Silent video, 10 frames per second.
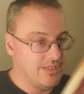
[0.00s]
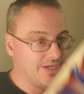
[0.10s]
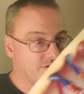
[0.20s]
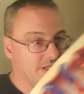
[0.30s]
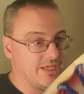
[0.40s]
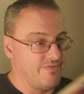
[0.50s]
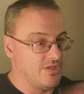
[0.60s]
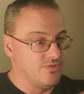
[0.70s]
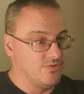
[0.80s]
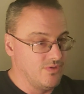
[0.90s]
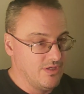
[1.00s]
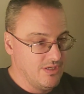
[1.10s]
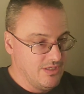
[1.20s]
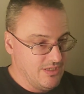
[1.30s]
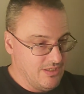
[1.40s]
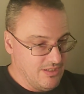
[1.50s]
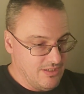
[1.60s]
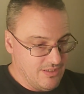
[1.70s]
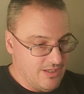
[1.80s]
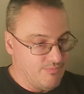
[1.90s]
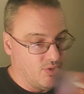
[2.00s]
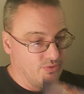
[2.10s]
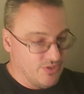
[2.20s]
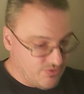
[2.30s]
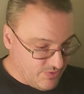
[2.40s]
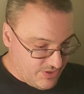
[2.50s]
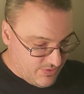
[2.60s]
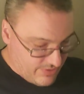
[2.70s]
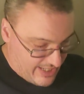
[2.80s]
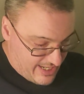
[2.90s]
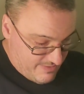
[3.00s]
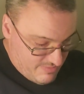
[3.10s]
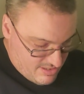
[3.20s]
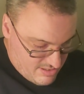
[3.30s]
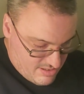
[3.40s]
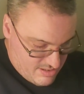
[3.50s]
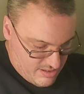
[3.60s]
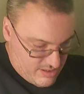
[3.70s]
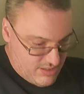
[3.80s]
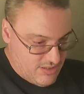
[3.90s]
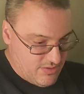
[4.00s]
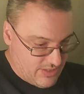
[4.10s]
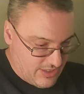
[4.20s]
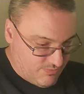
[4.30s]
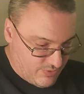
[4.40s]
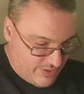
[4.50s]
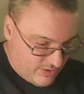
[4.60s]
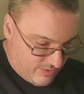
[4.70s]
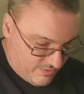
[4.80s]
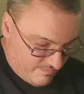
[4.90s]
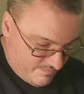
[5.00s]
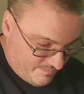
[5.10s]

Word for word: Actually giving you a bonus with your game. So that's pretty awesome.